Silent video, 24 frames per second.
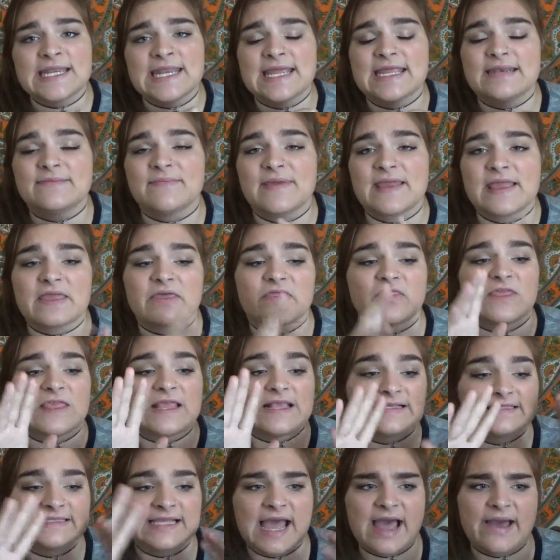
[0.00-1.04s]
and make
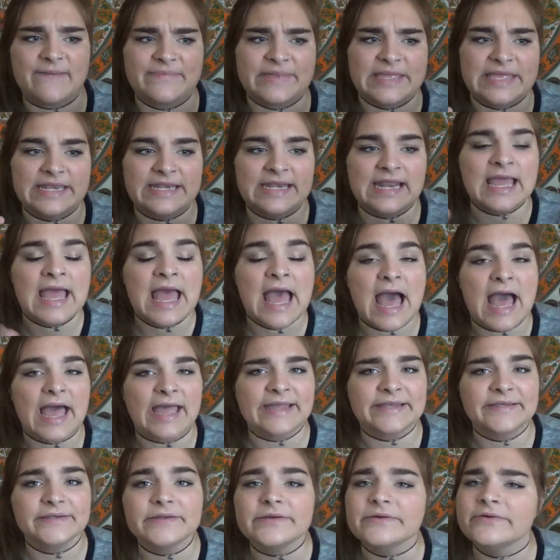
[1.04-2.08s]
things happen,
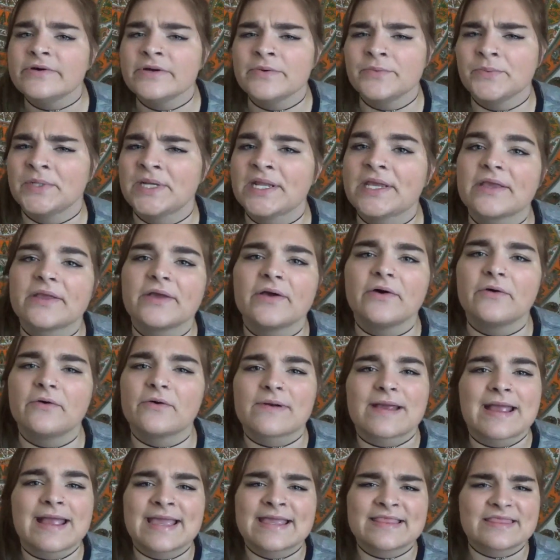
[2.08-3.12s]
I knew it wouldn't go
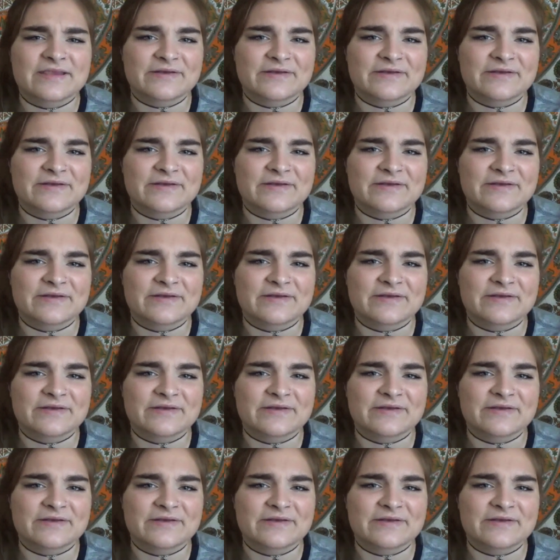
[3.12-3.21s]
right.